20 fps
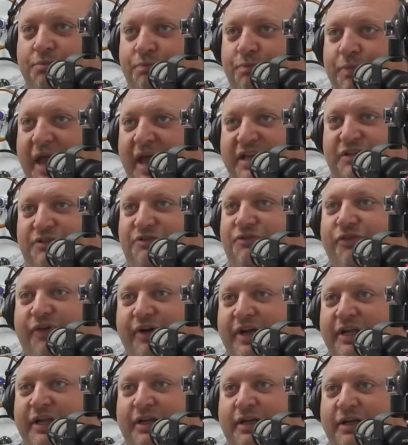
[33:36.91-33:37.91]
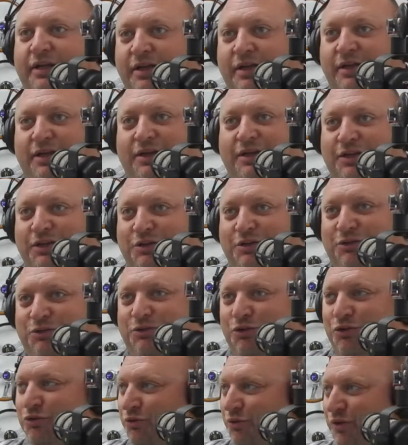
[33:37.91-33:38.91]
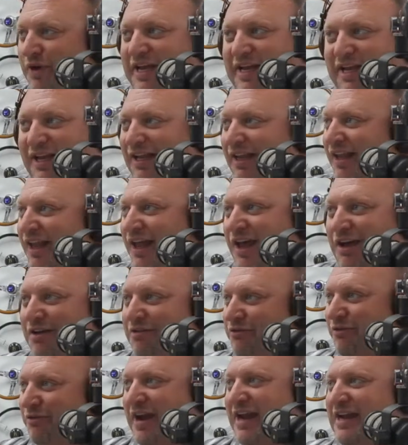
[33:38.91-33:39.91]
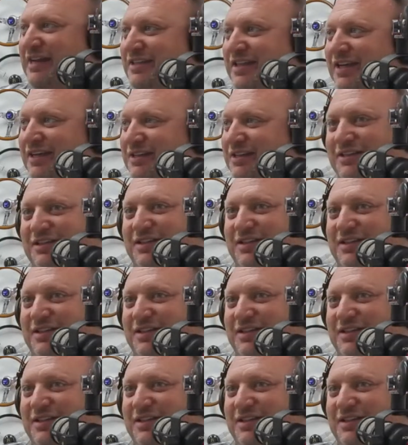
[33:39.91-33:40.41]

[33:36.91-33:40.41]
best friend grit, love racing.